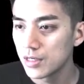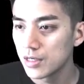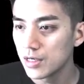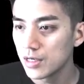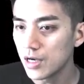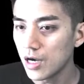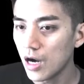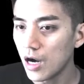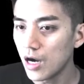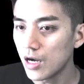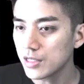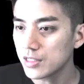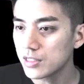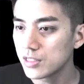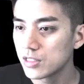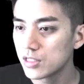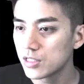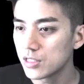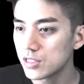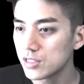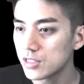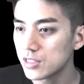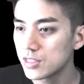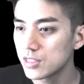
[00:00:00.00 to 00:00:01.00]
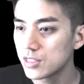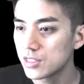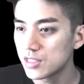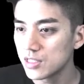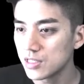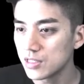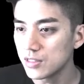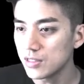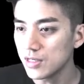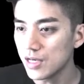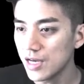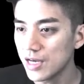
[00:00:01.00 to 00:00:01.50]
oxygen
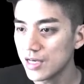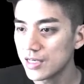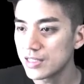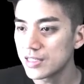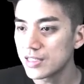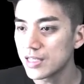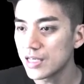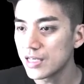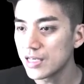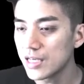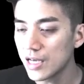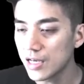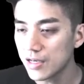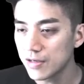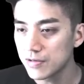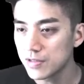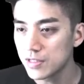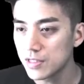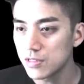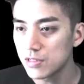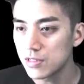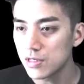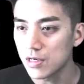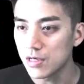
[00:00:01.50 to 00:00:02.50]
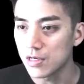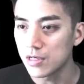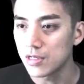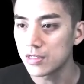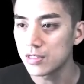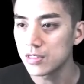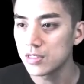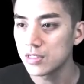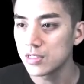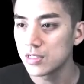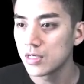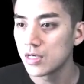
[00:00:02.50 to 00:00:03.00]
still has a -2 charge,
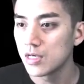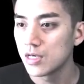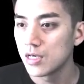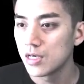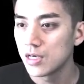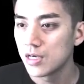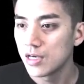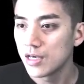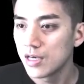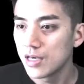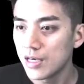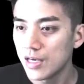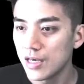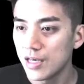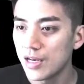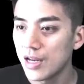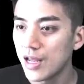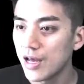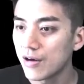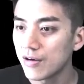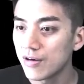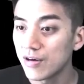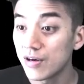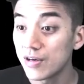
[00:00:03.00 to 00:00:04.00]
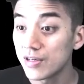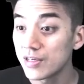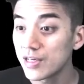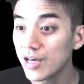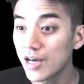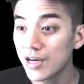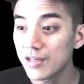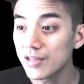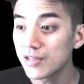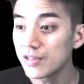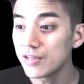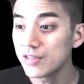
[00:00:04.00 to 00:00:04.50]
and now all you got
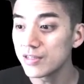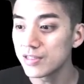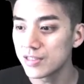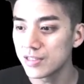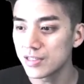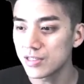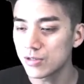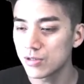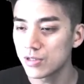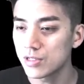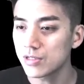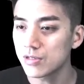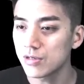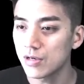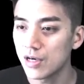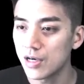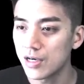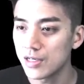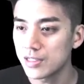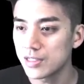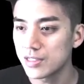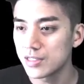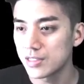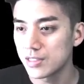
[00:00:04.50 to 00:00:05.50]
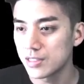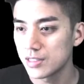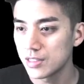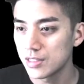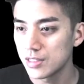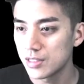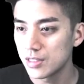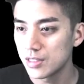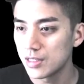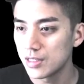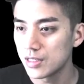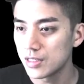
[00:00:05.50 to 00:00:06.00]
to do is just crisscross
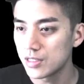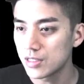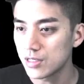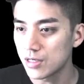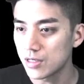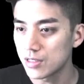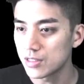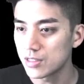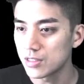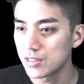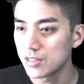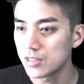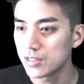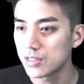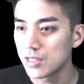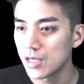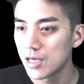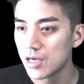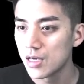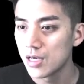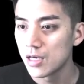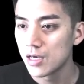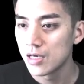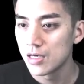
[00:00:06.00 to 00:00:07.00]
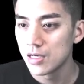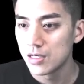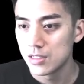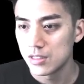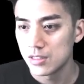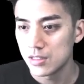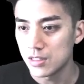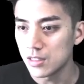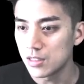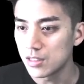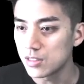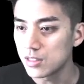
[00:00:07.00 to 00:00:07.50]
the charges.
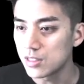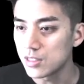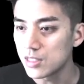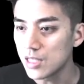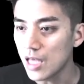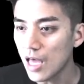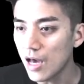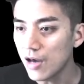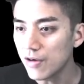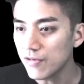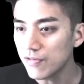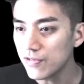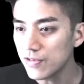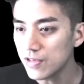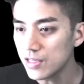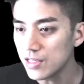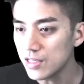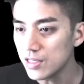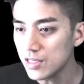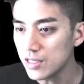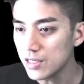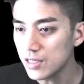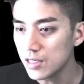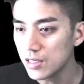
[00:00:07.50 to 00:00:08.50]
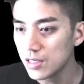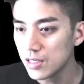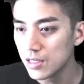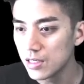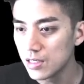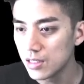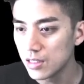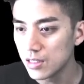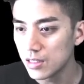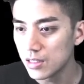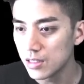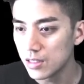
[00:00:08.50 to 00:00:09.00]
So this is Fe
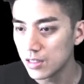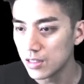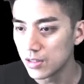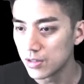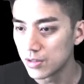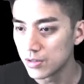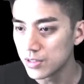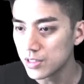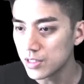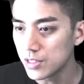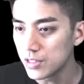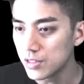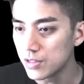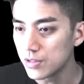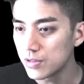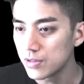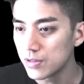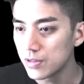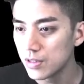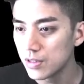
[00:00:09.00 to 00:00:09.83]
little 2